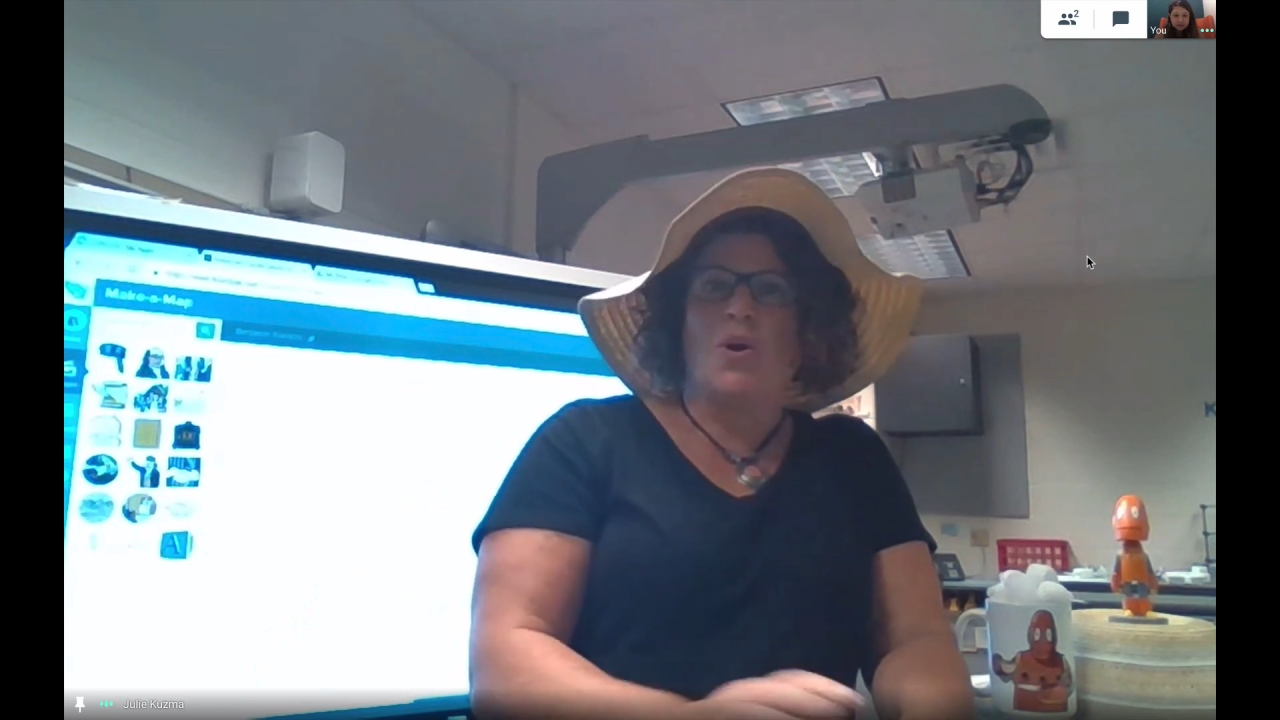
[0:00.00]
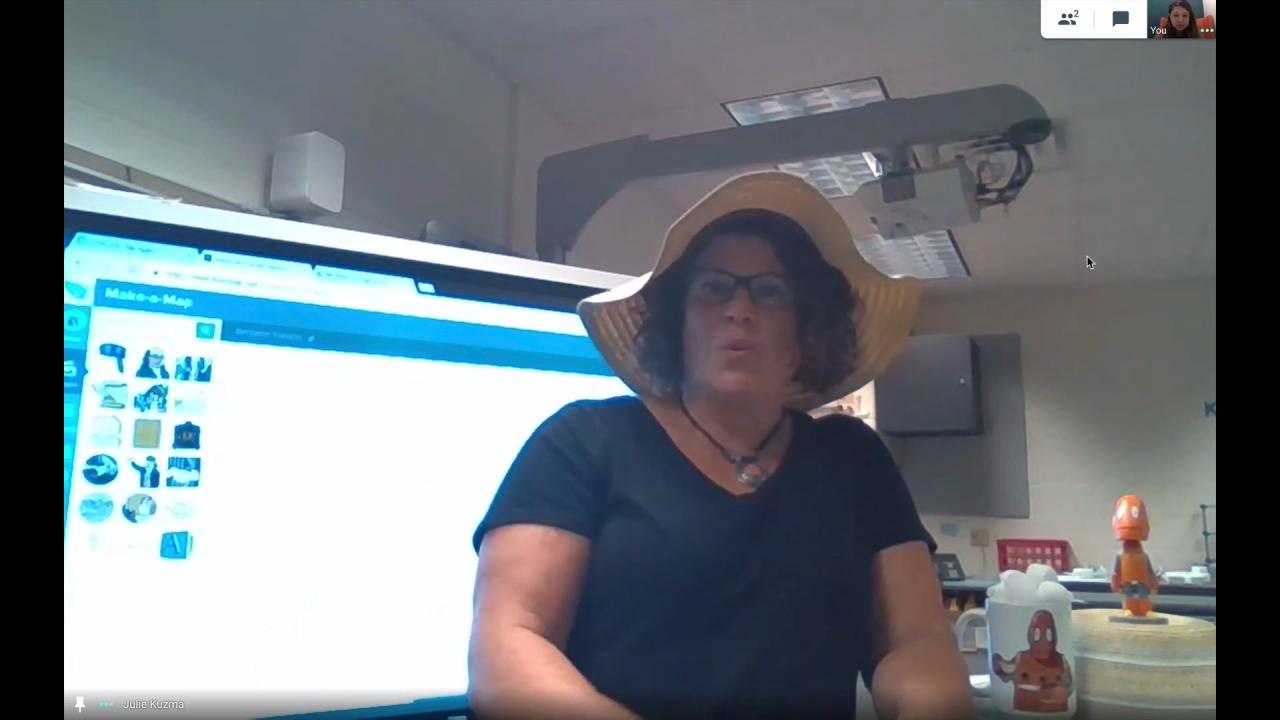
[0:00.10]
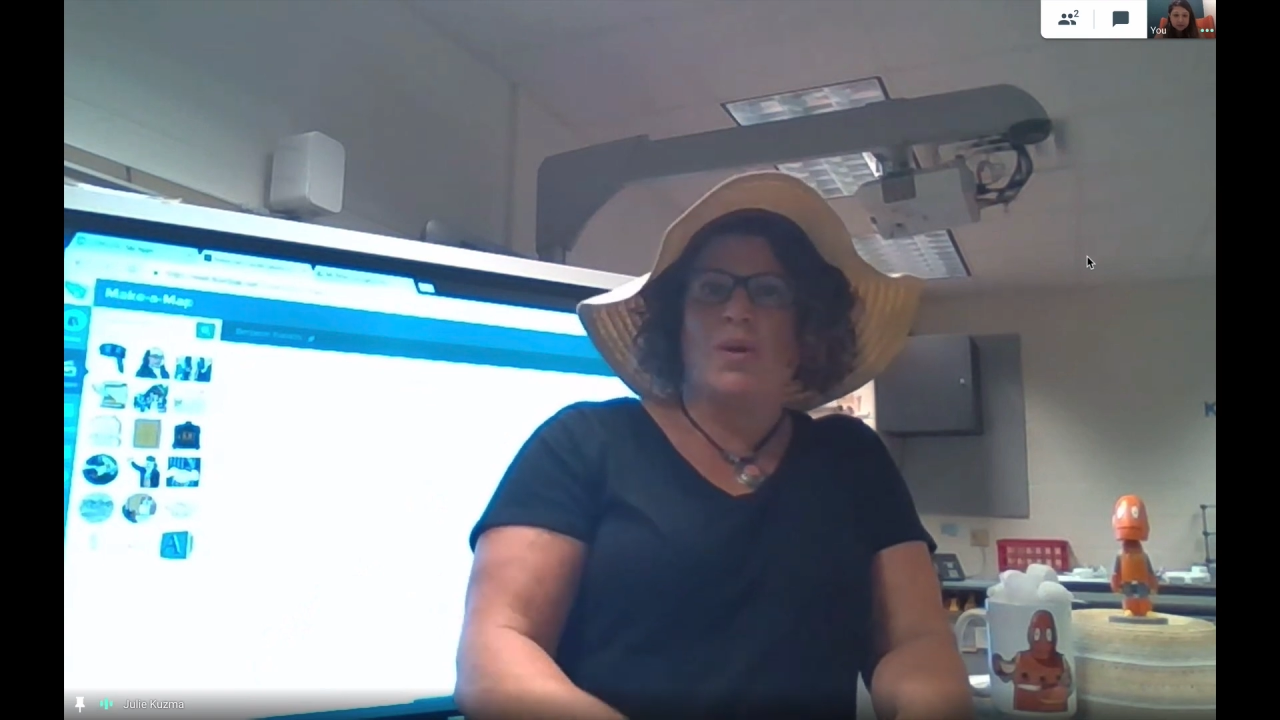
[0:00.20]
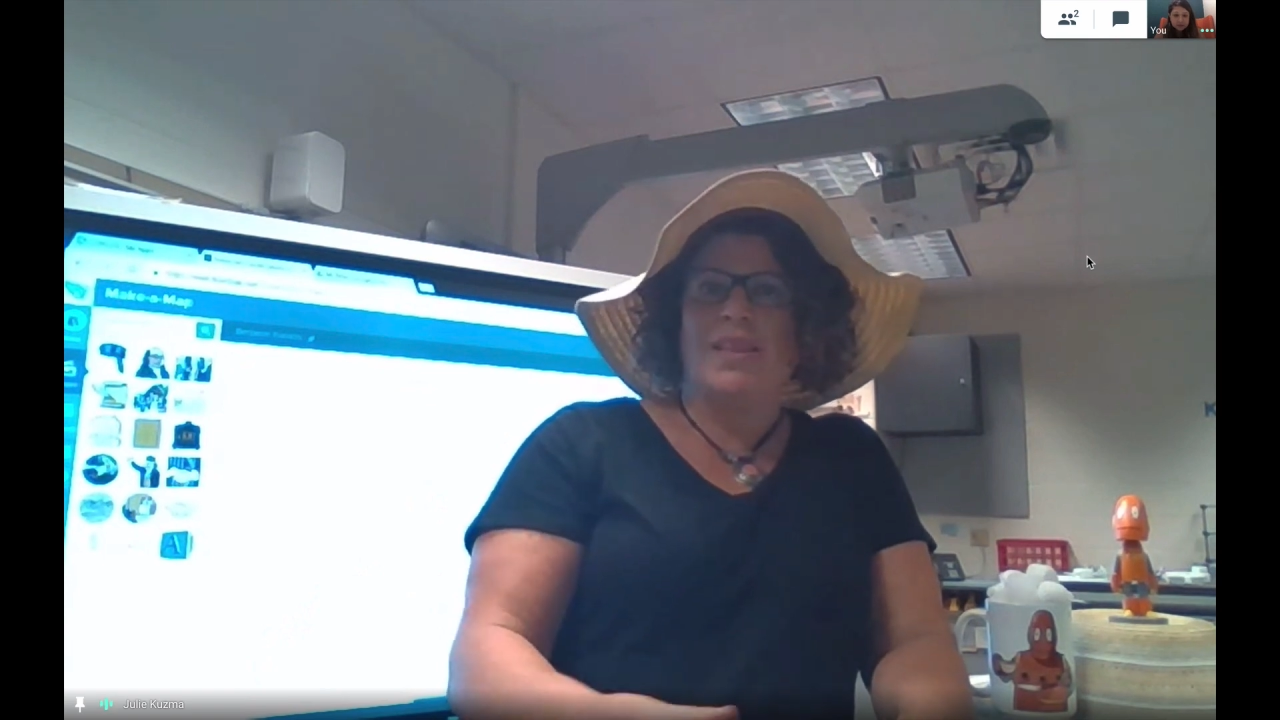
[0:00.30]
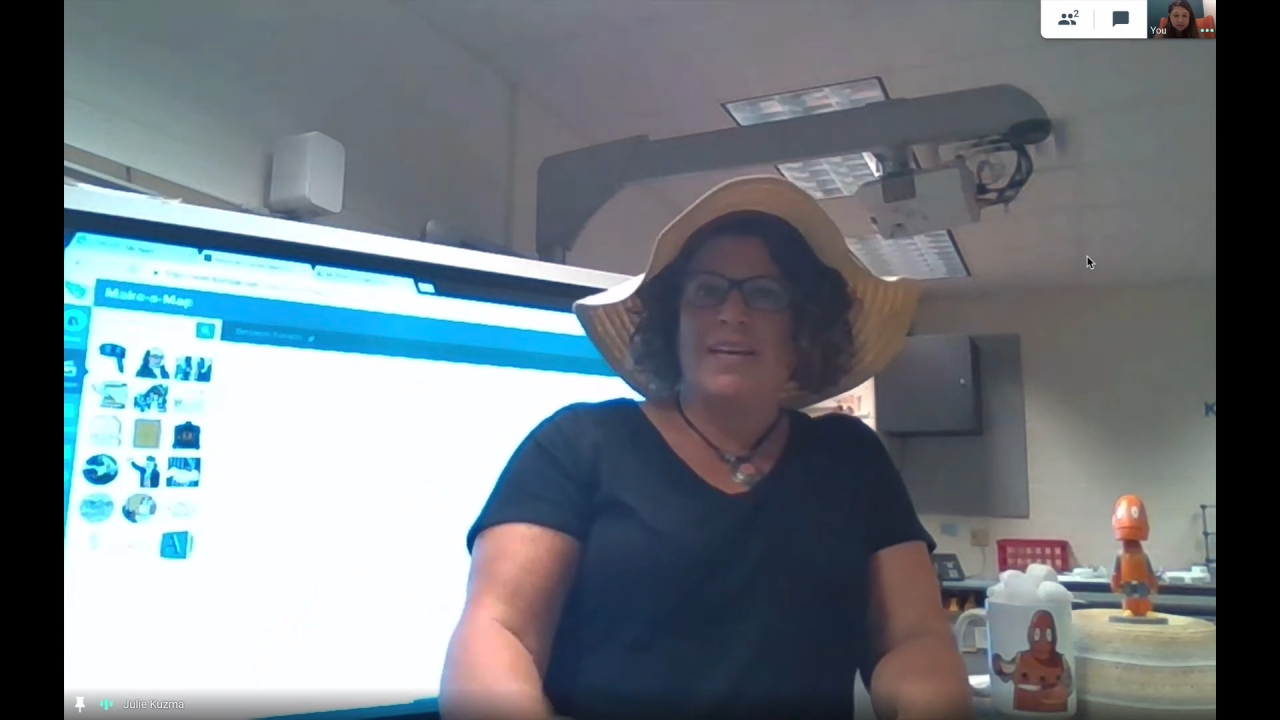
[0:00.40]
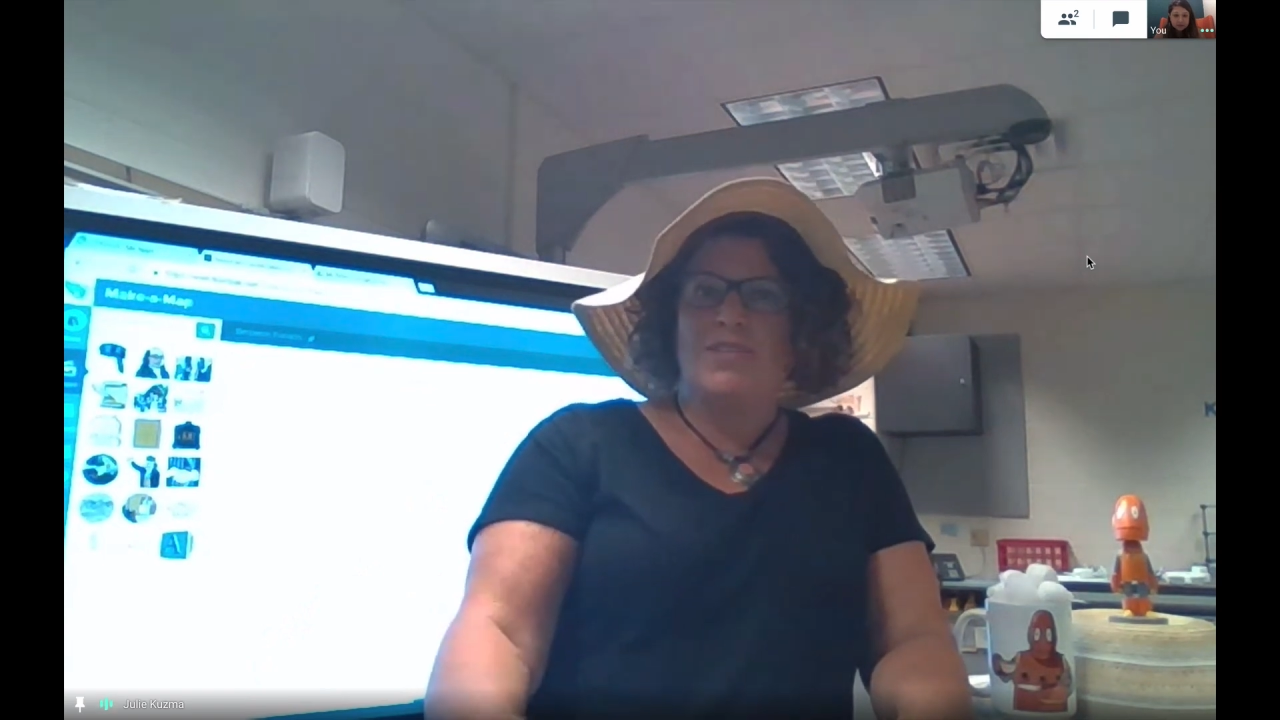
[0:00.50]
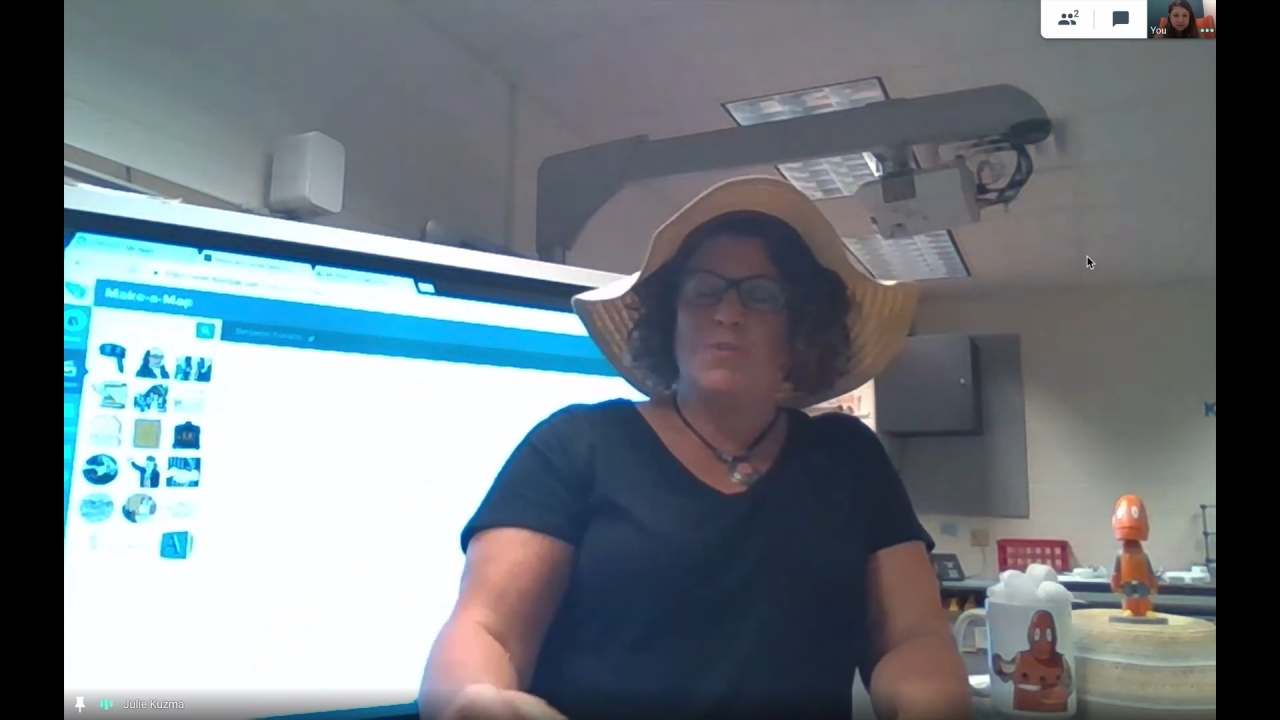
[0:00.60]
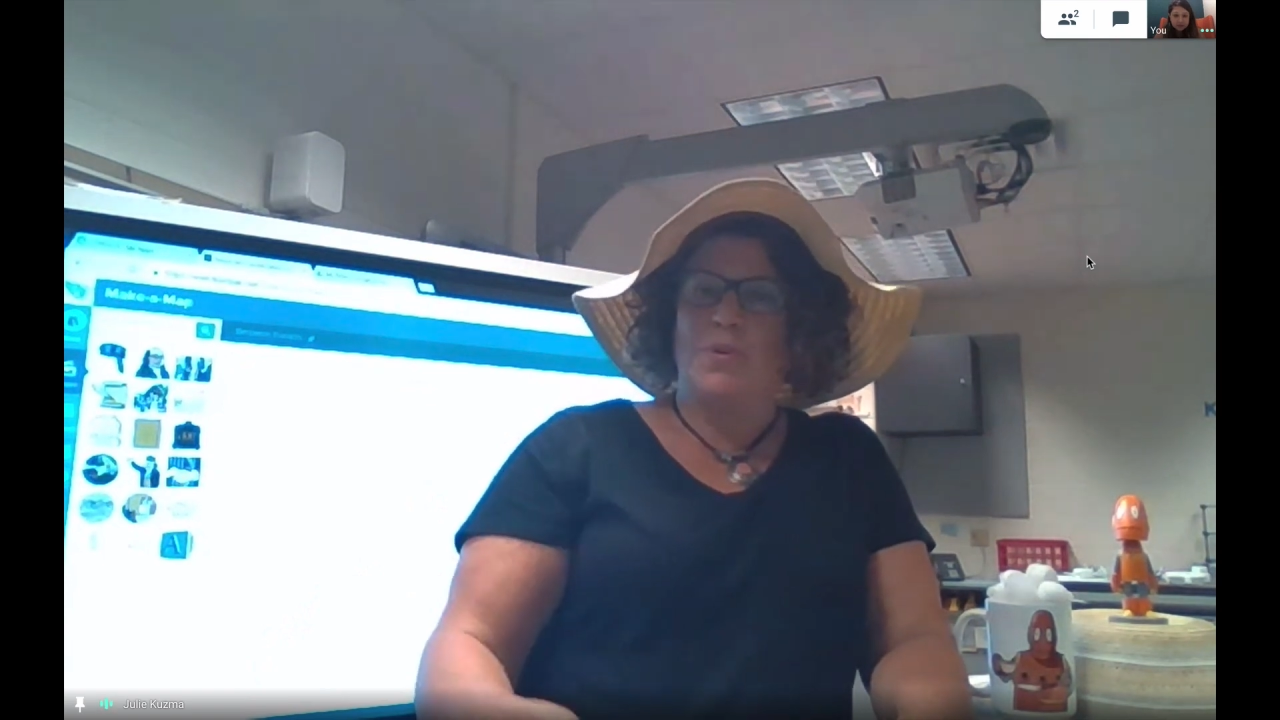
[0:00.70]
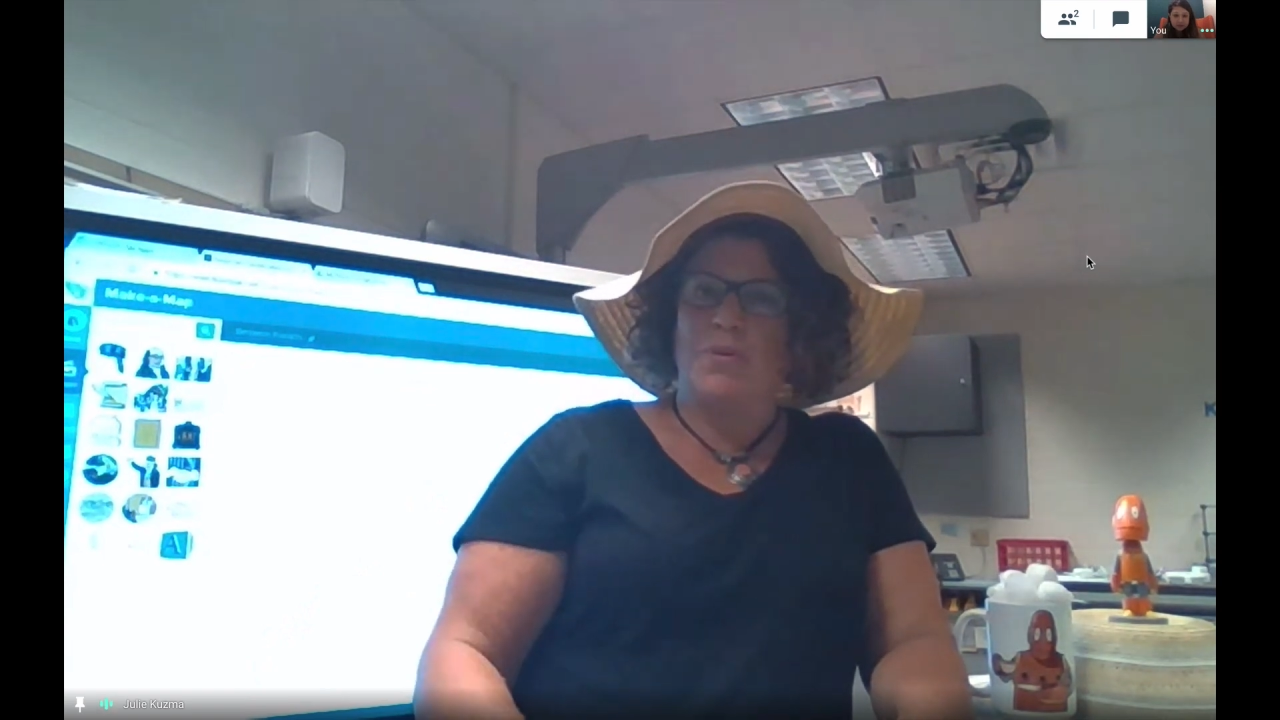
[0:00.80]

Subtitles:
we like to pull